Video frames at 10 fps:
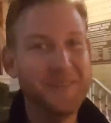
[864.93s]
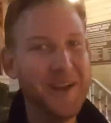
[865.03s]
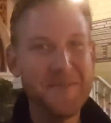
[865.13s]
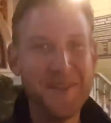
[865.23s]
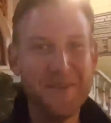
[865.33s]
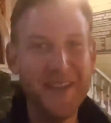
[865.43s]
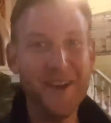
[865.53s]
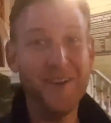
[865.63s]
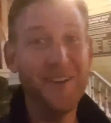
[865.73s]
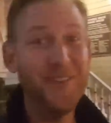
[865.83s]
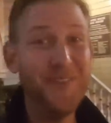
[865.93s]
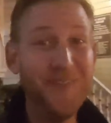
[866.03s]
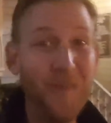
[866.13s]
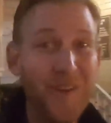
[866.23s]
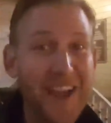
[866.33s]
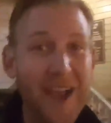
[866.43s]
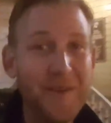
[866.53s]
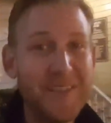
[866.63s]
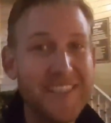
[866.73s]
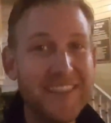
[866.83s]
Well, there we go. Four
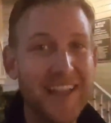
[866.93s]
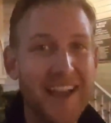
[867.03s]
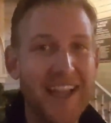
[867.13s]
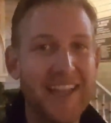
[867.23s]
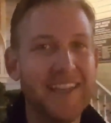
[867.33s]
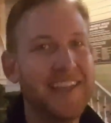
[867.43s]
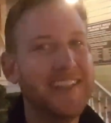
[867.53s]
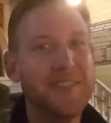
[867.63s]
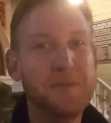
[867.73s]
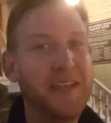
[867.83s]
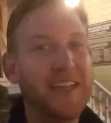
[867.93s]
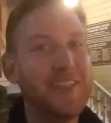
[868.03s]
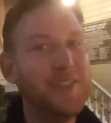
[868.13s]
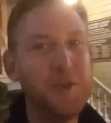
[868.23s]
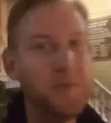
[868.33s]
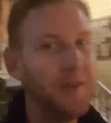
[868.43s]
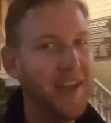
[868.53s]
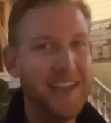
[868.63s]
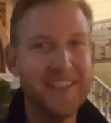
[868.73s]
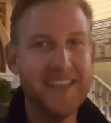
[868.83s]
hours in line to meet a super
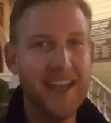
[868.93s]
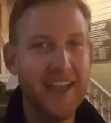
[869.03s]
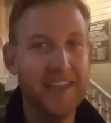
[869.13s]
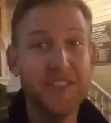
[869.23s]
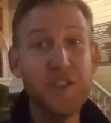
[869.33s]
nice guy,